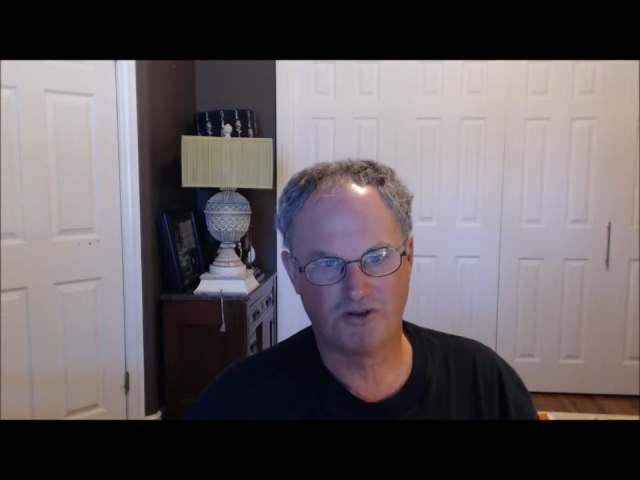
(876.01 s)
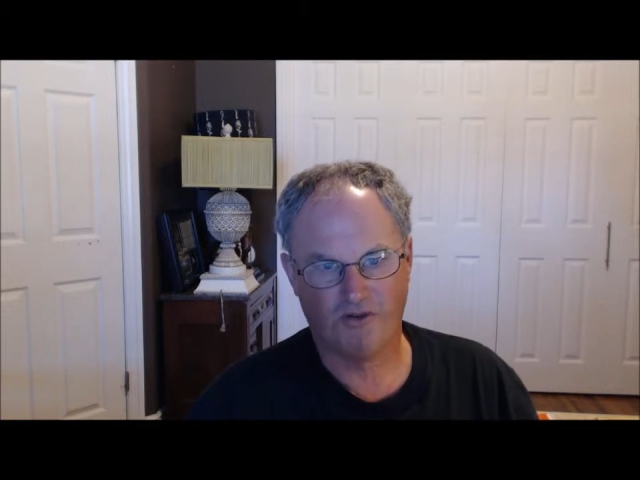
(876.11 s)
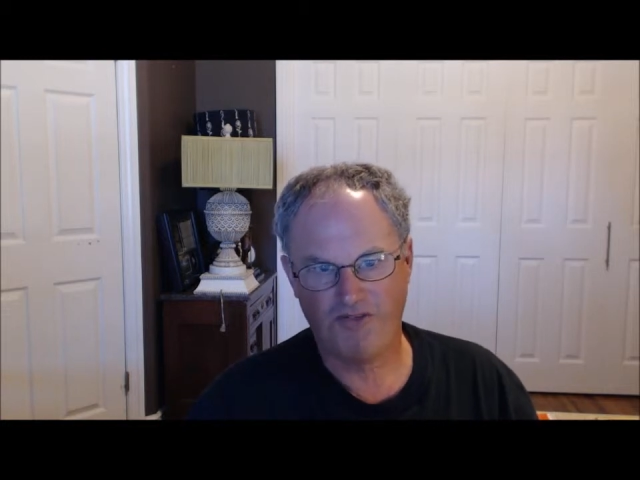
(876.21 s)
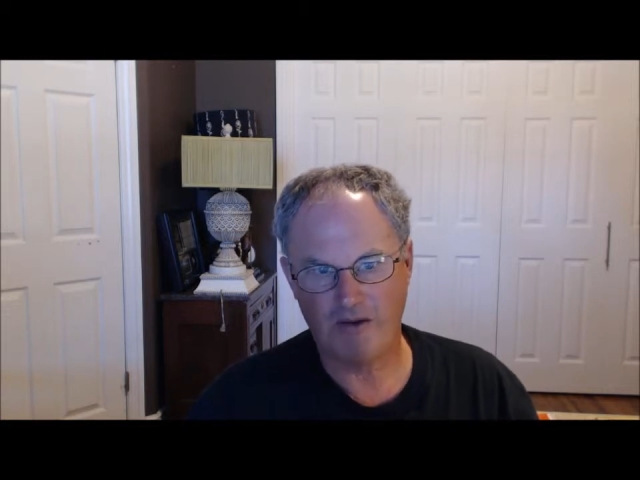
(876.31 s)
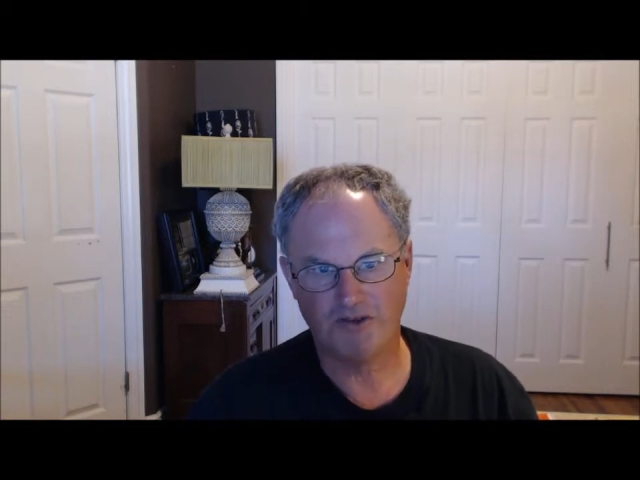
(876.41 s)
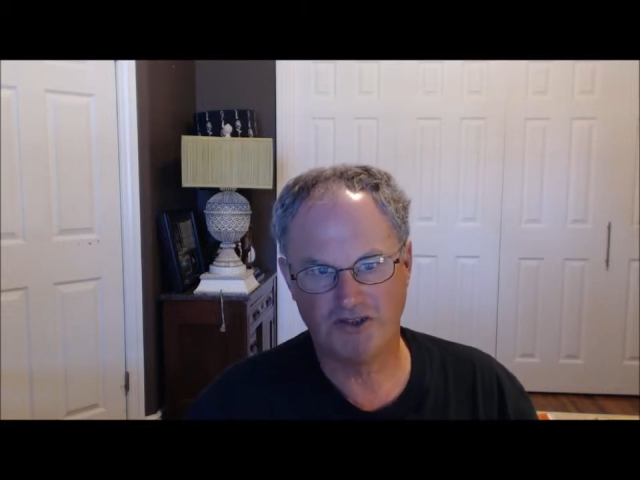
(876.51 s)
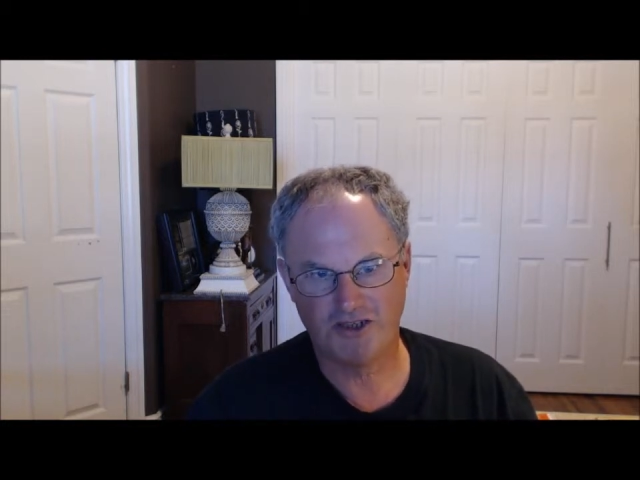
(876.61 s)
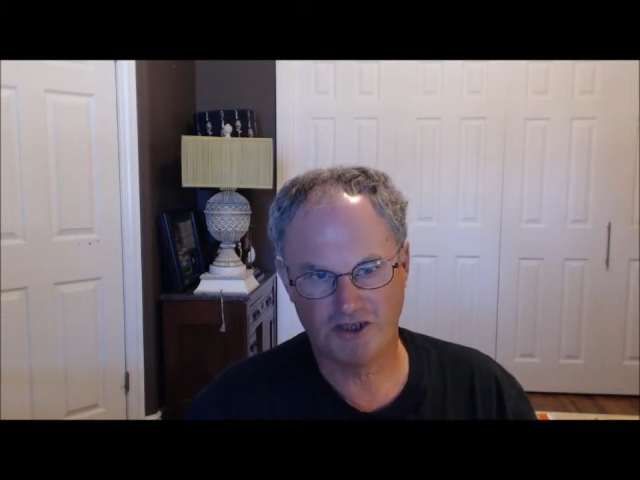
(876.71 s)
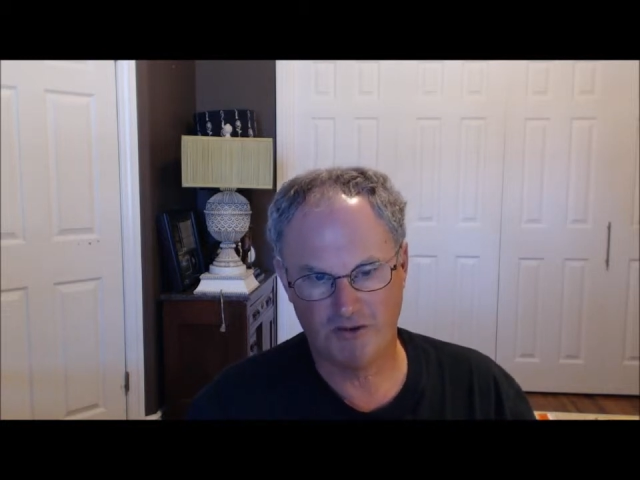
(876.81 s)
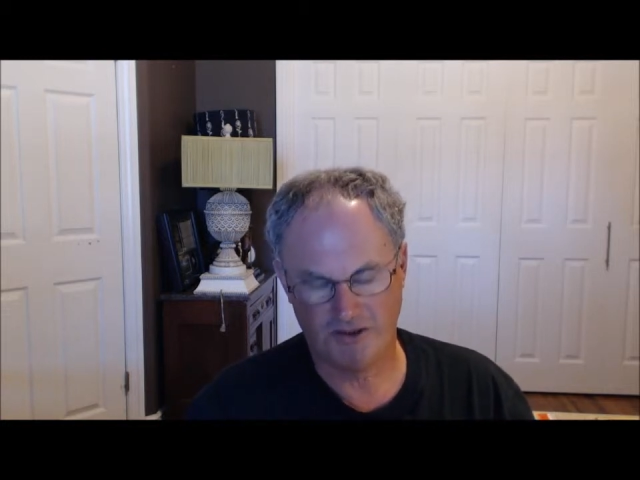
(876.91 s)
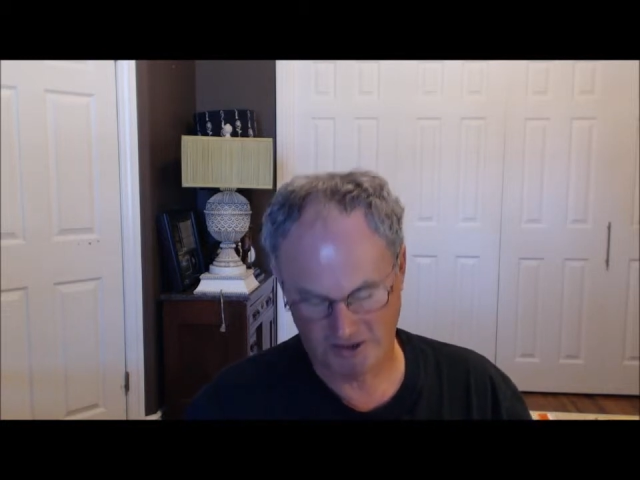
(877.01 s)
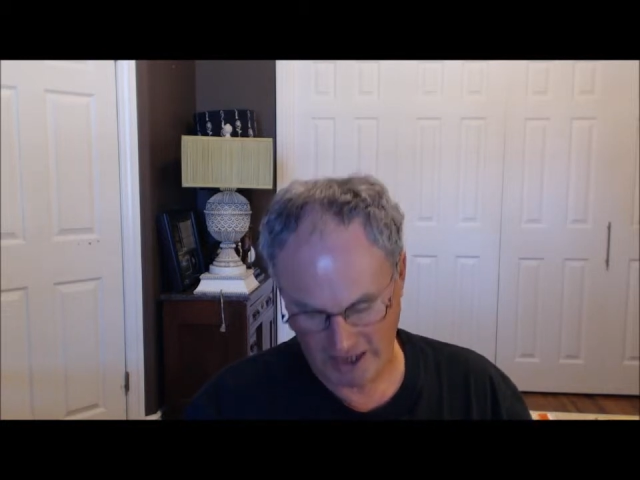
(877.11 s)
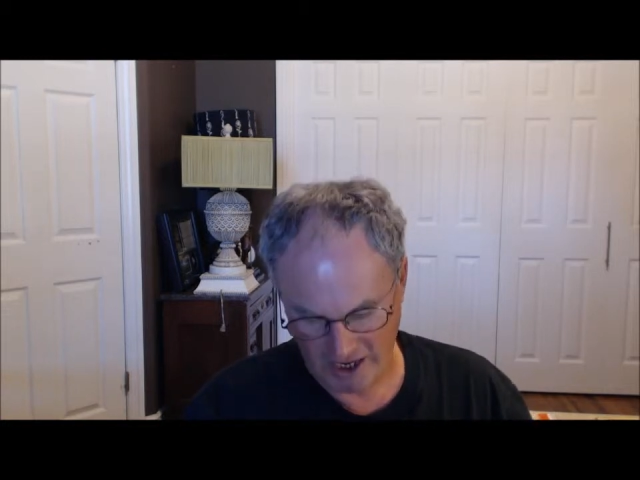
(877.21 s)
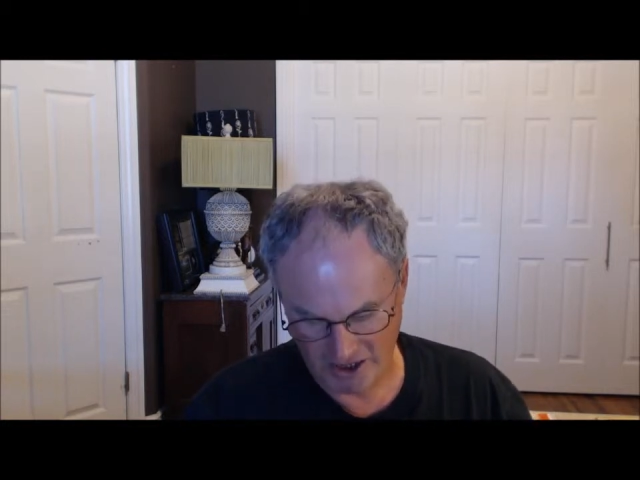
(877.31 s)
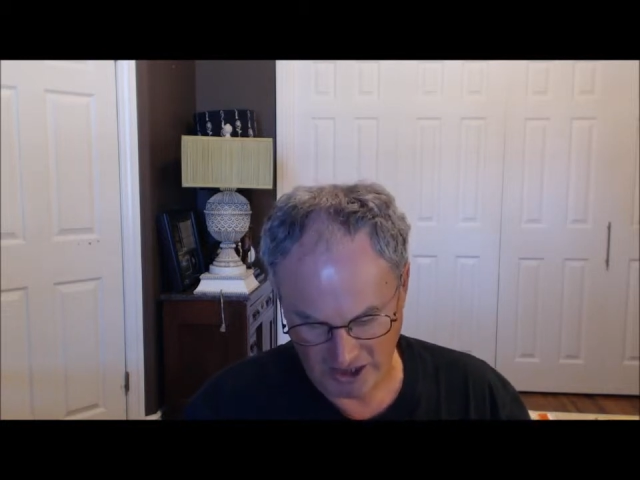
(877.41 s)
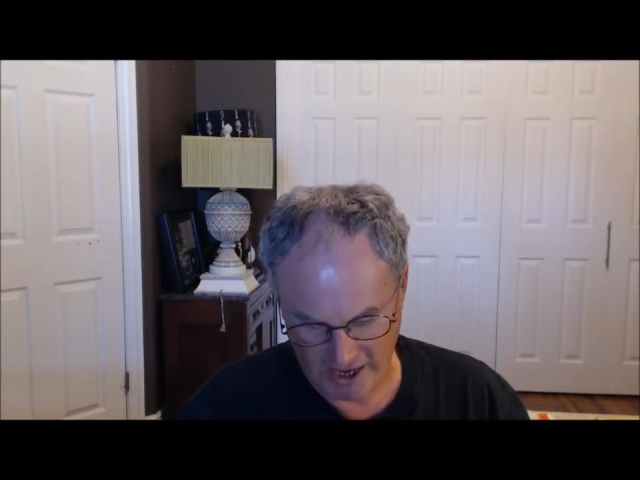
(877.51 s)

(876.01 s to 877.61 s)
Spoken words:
So if that was the issue in this case,